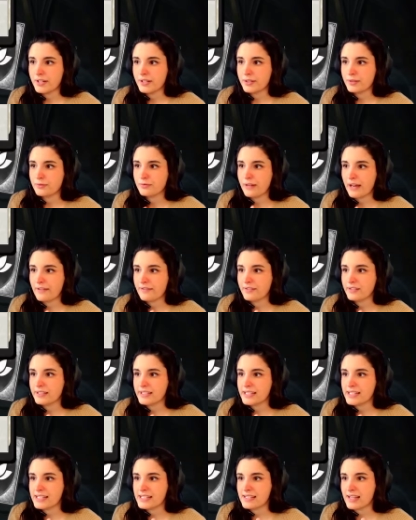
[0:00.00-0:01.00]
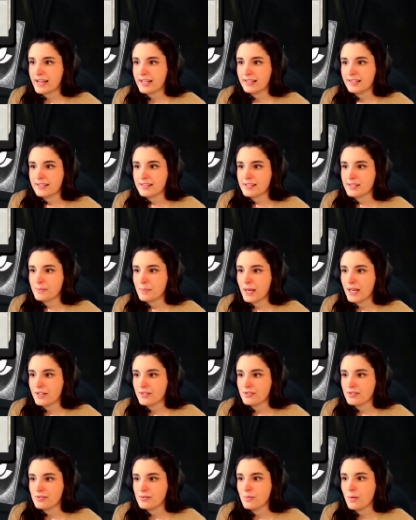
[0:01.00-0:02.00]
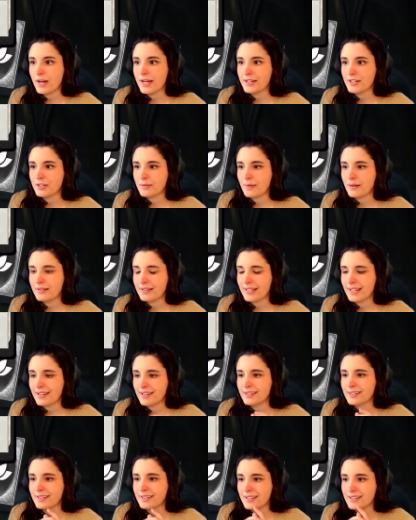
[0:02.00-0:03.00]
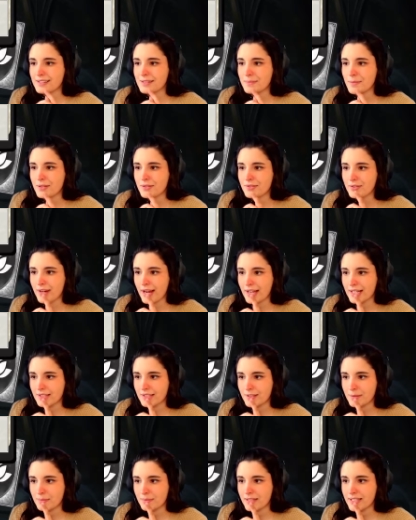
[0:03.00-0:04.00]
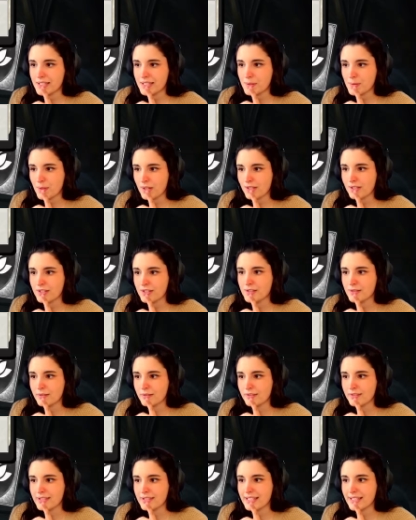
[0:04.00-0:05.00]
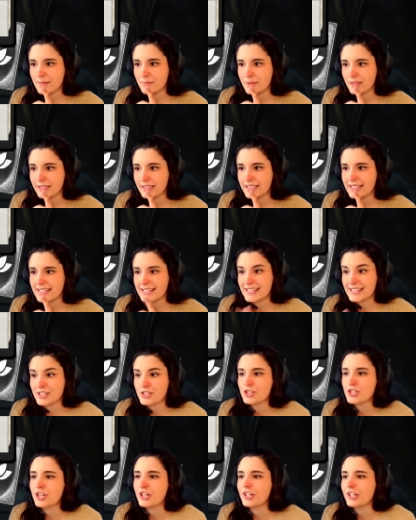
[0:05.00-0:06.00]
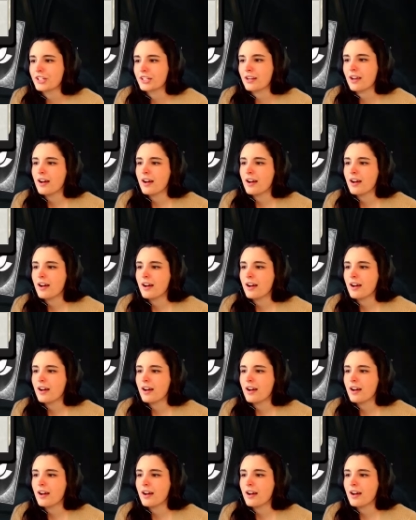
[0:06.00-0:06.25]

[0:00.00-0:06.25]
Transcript: Revel in Silence. Pay 2 white. Your opponent can't cast spells or activate Planeswalker's loyalty abilities this turn.